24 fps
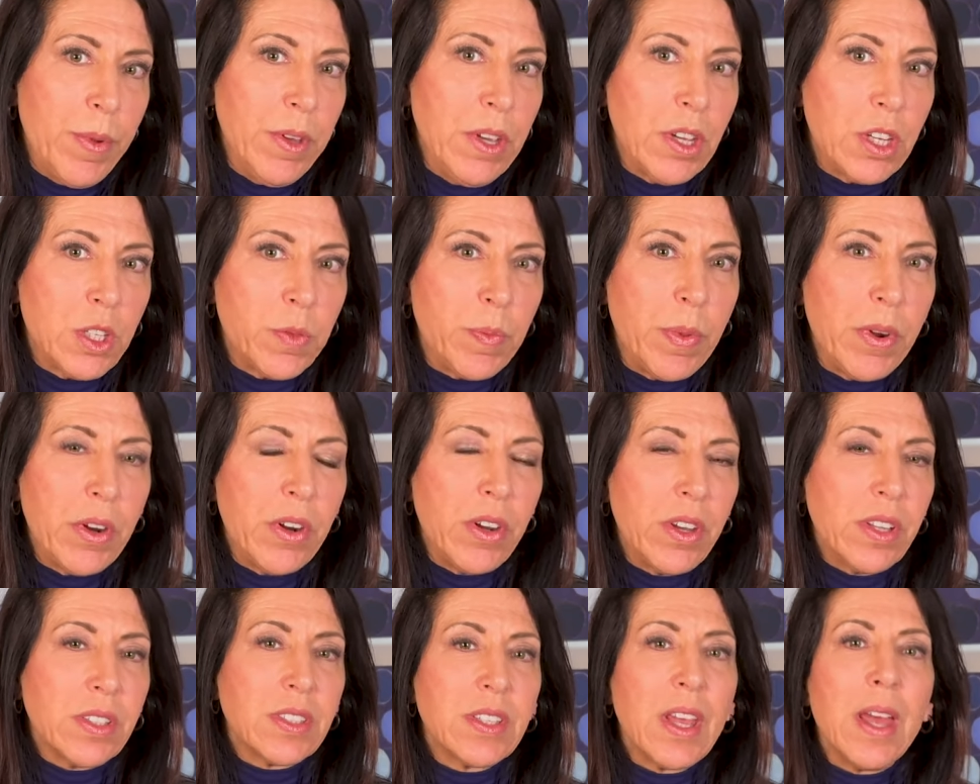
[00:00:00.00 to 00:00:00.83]

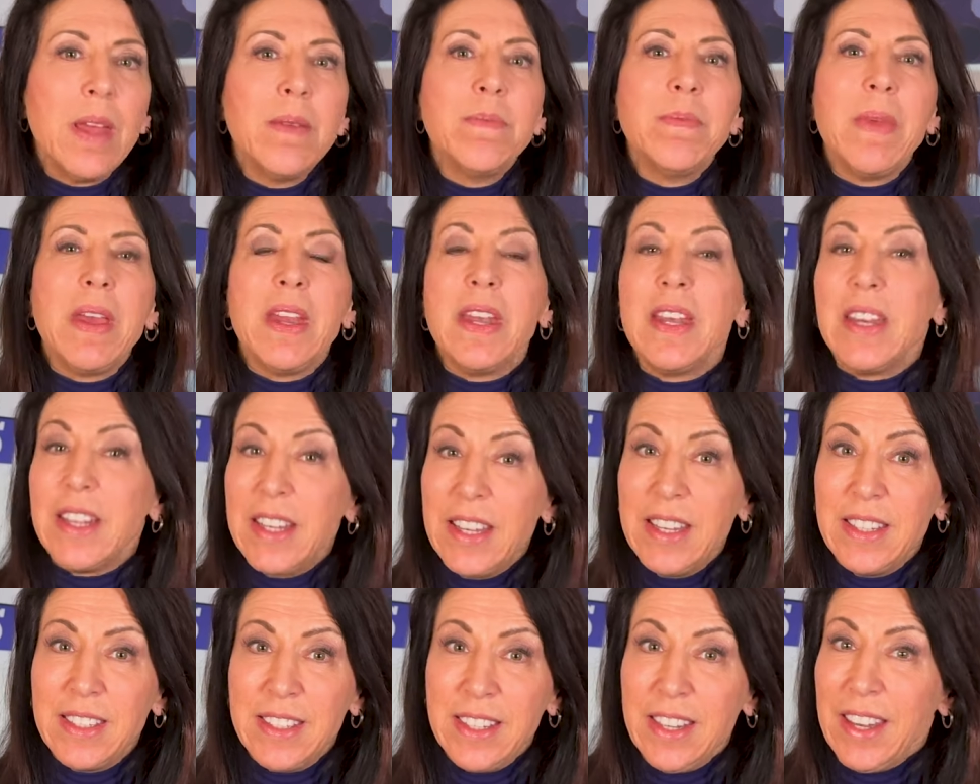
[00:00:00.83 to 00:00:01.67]
experience and made it
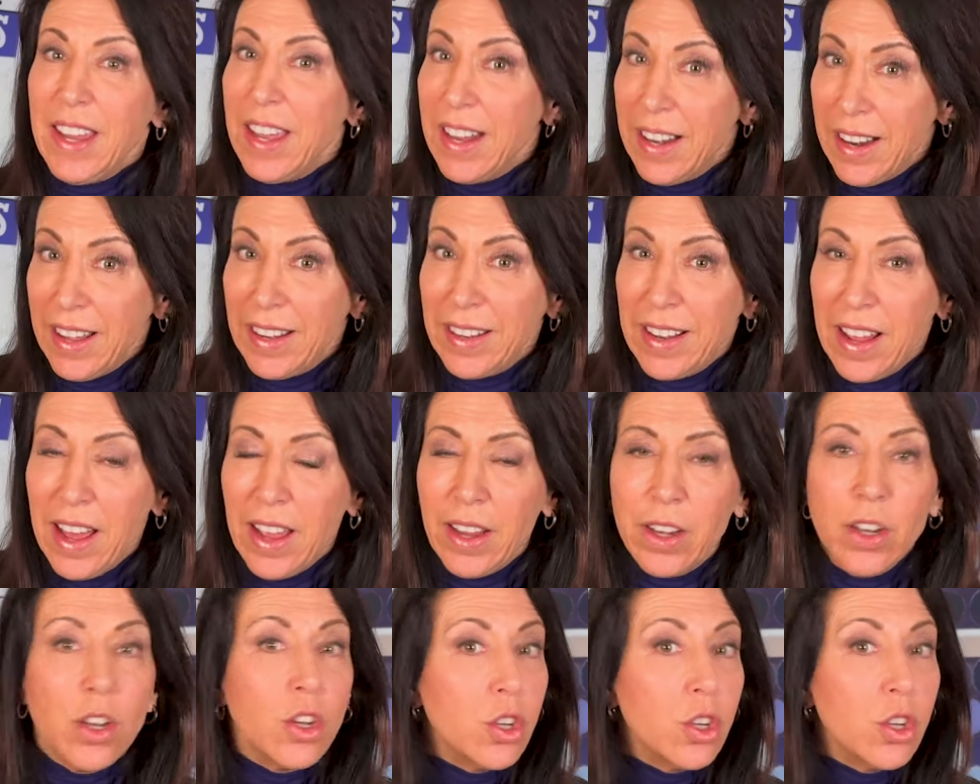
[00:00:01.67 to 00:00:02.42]
easy and online.